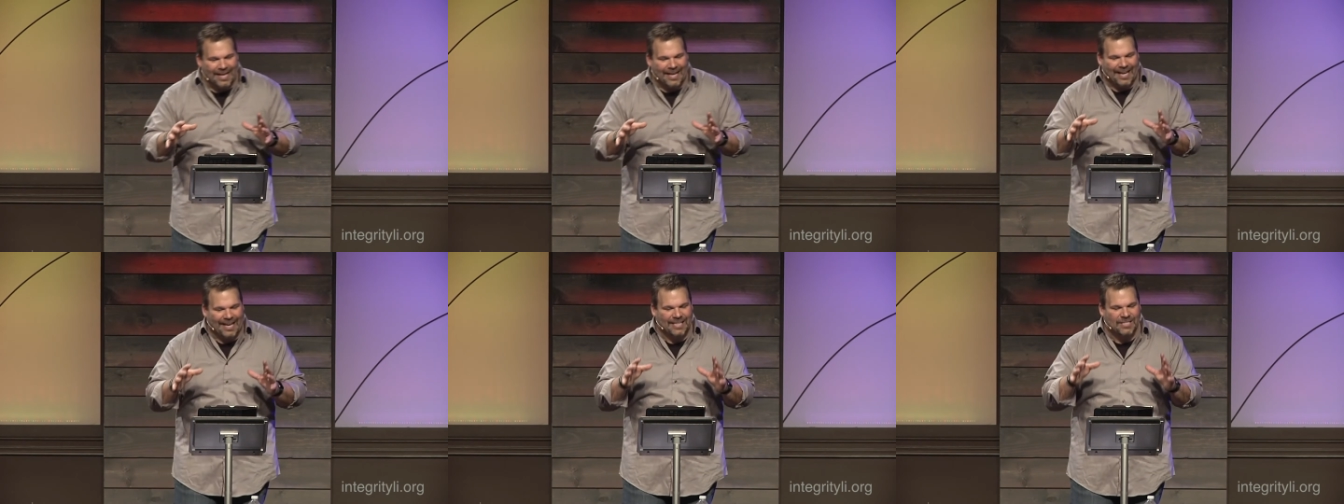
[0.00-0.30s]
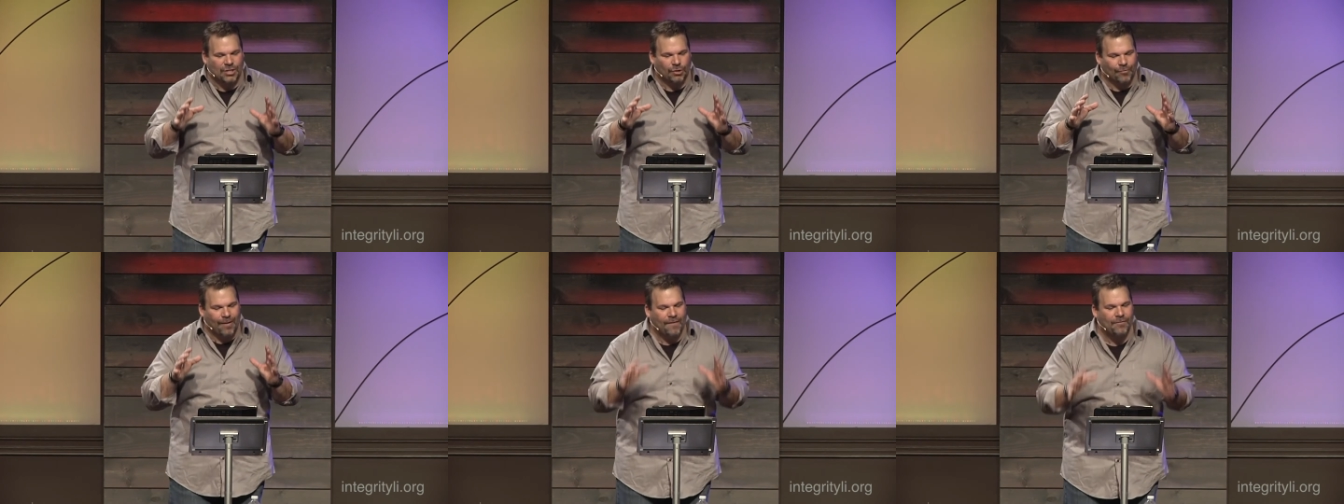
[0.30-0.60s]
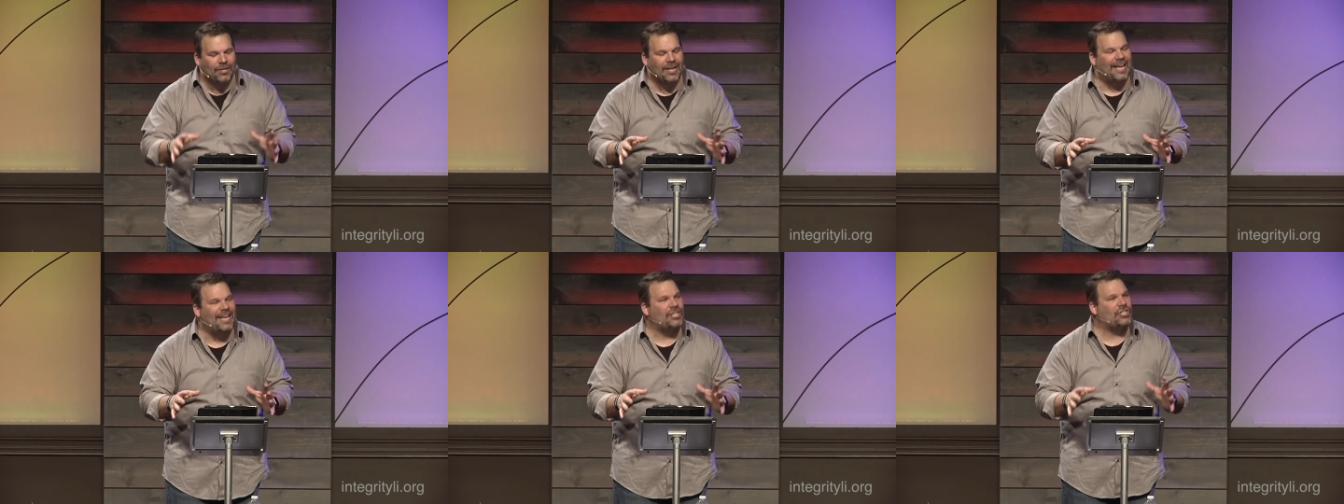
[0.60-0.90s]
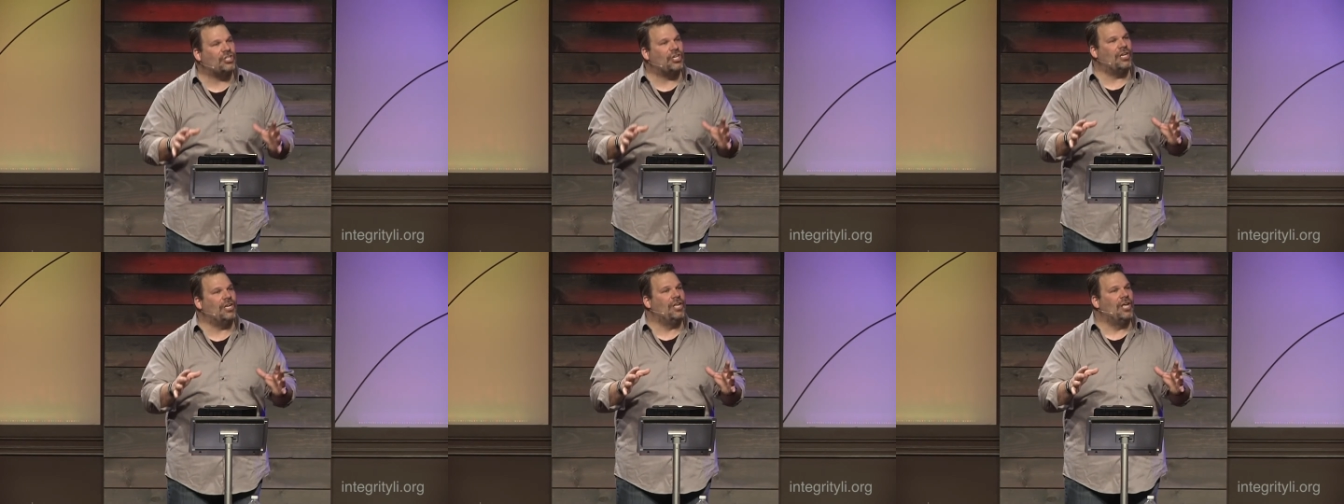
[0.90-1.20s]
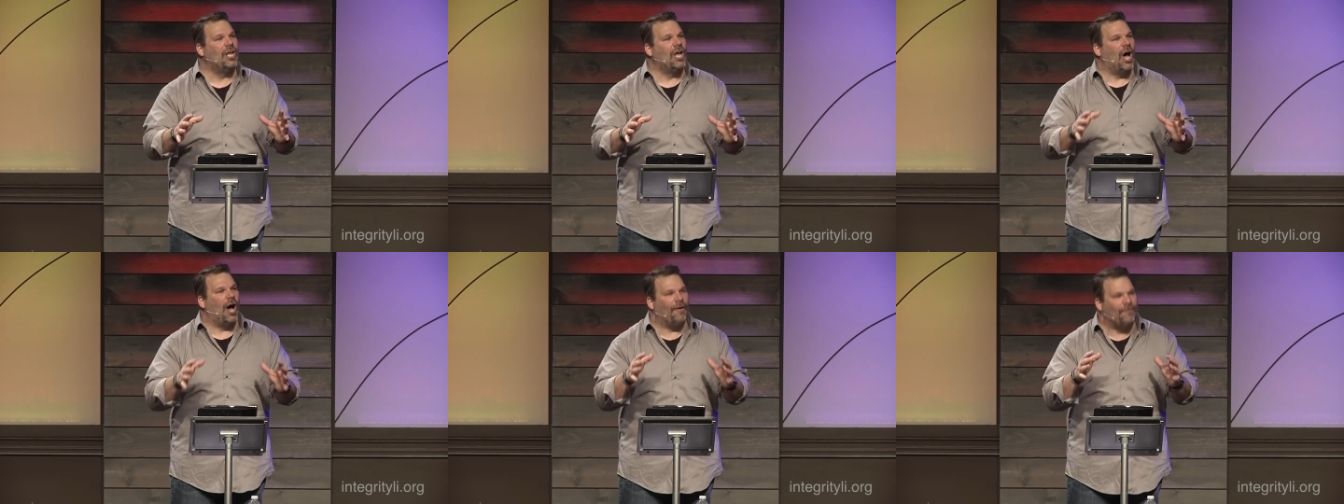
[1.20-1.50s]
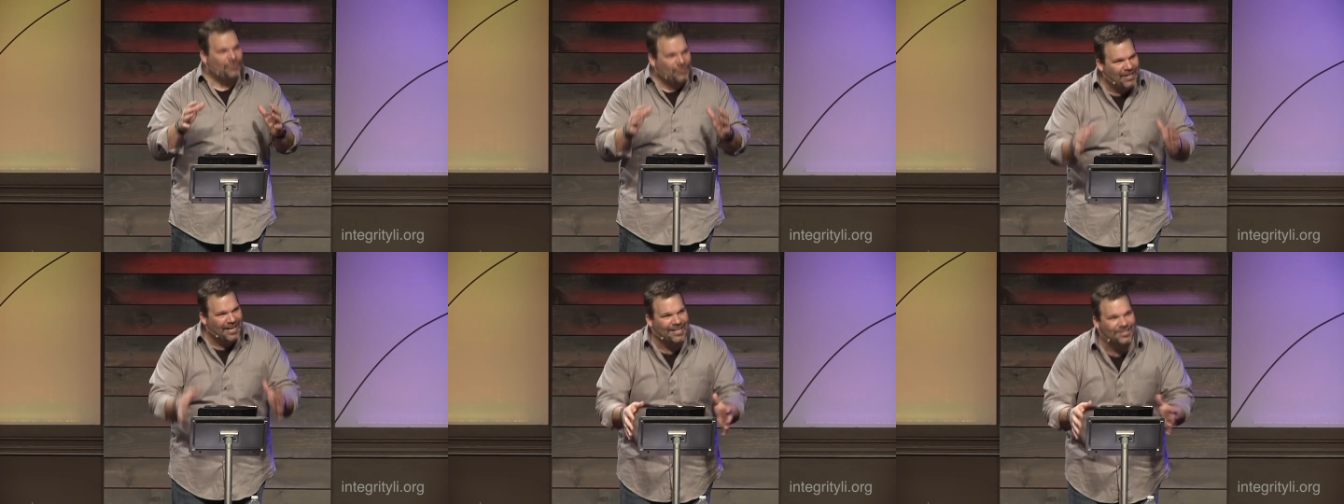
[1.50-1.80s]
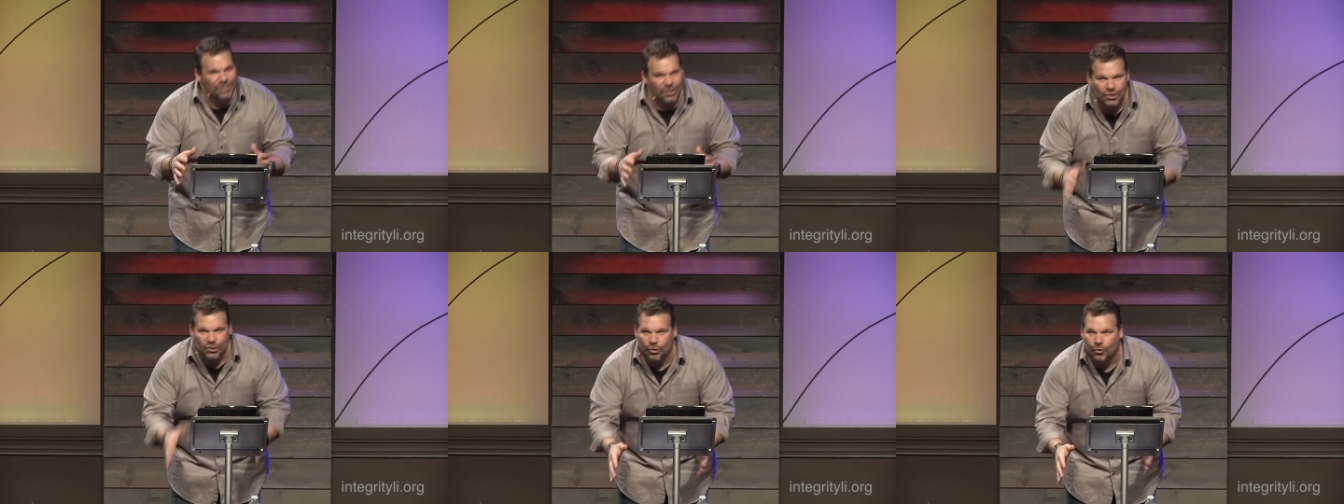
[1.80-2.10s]
is the revelation of
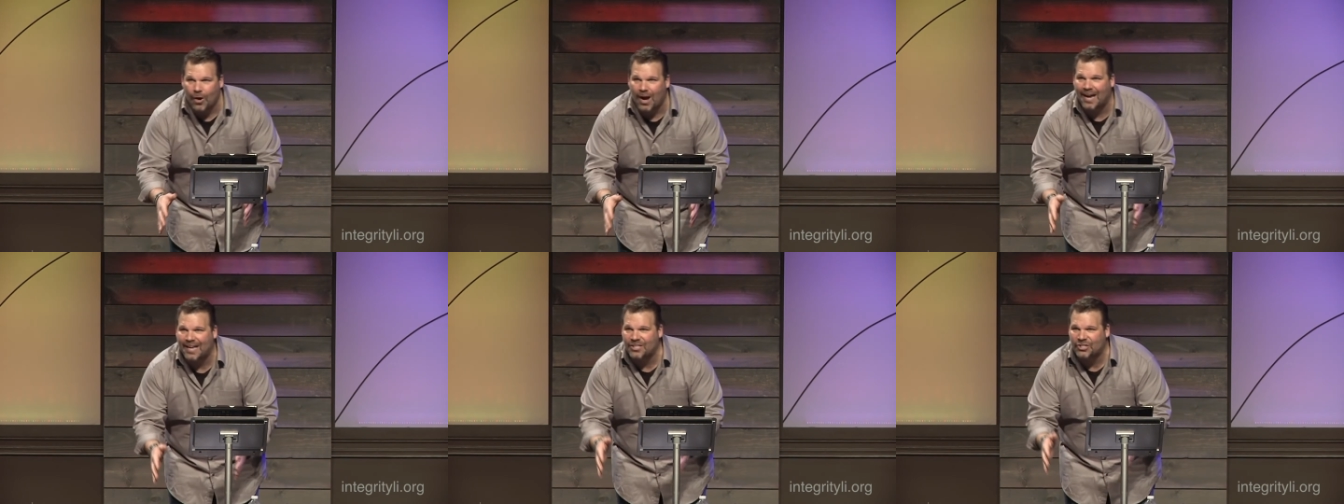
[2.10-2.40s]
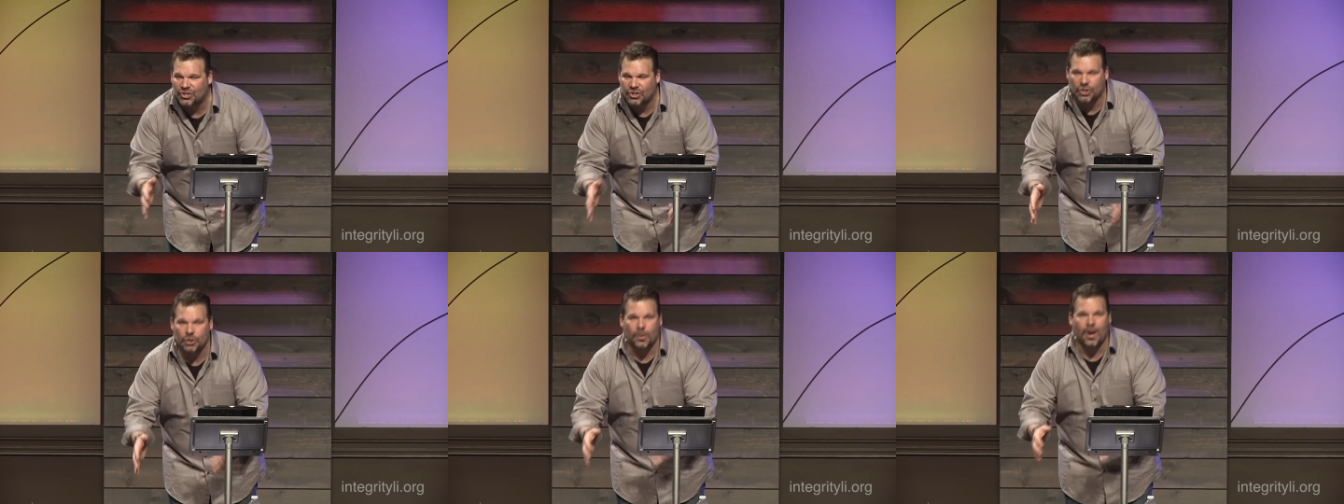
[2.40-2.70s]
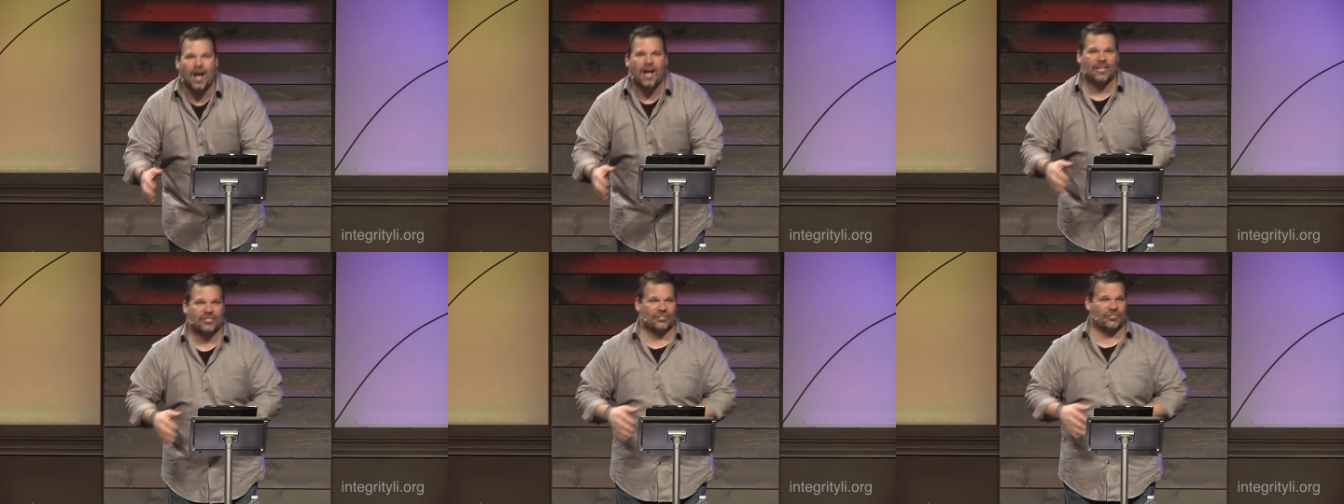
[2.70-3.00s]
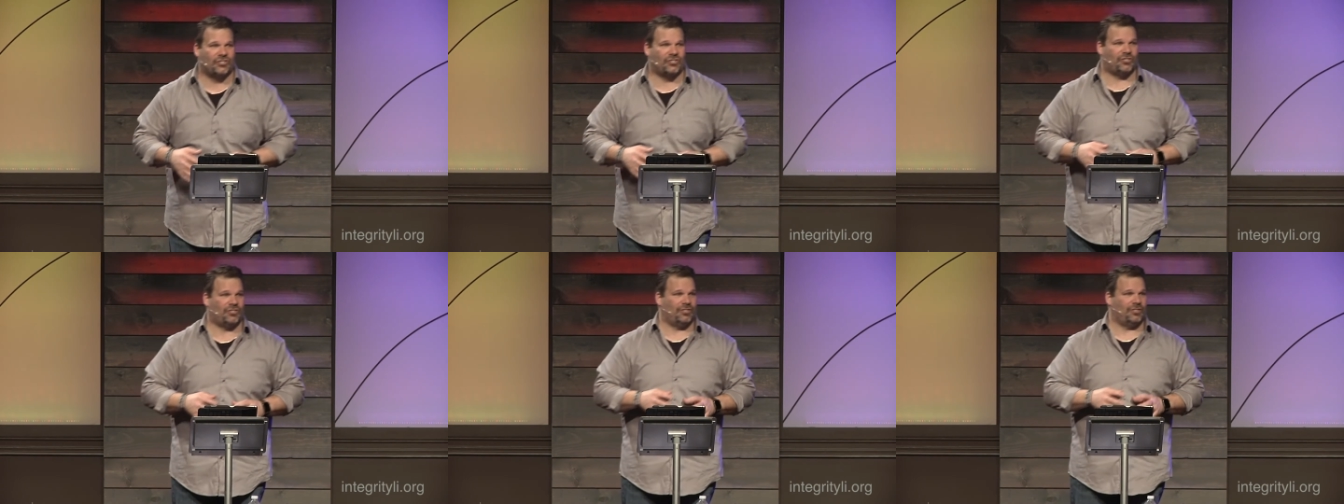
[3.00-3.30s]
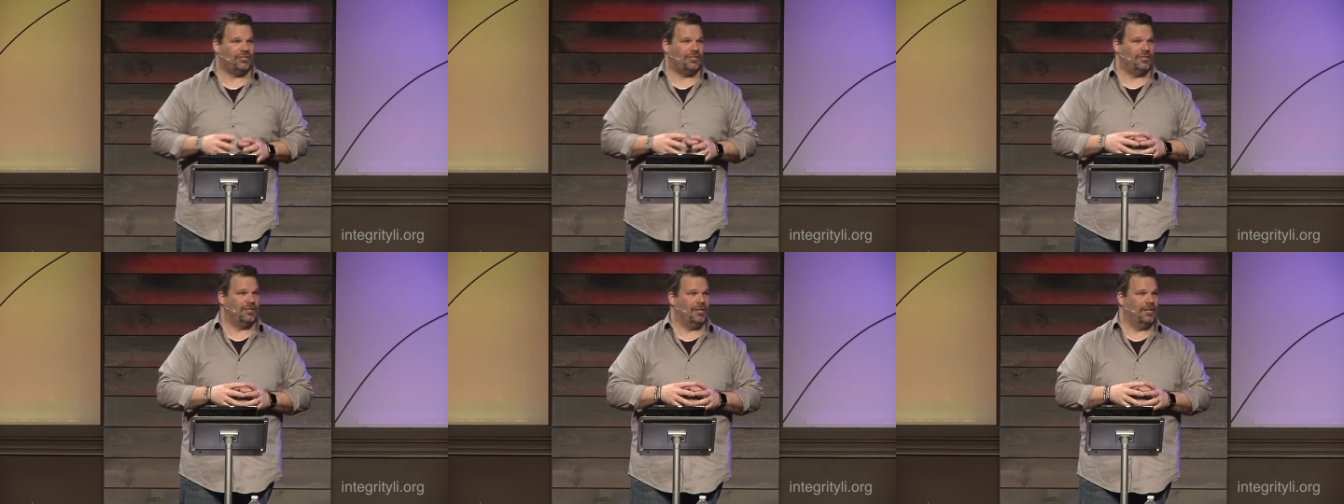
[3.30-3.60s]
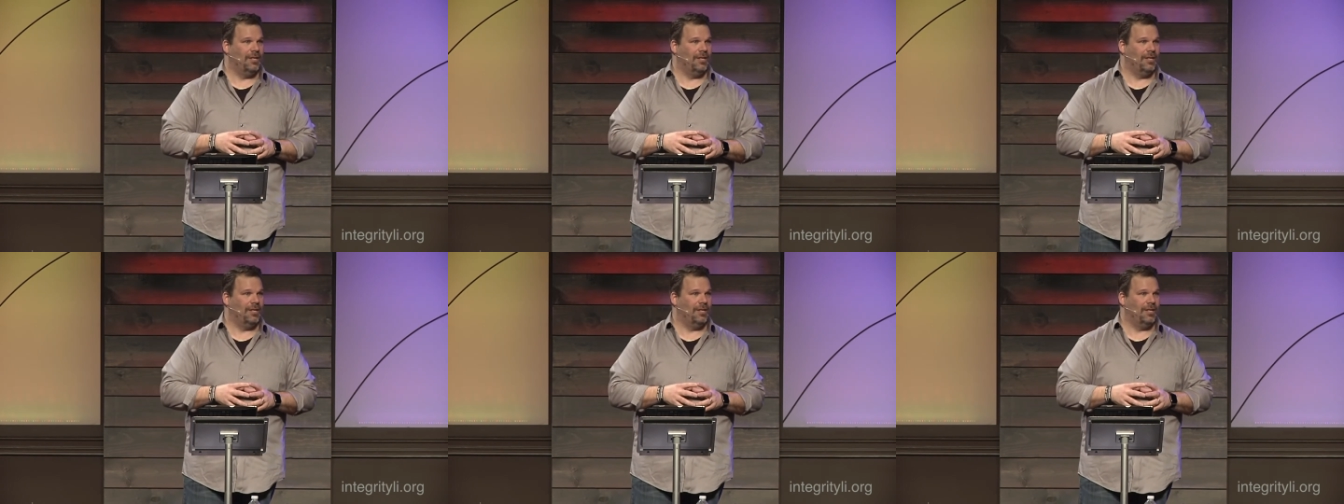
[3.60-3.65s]
Jesus Christ to us.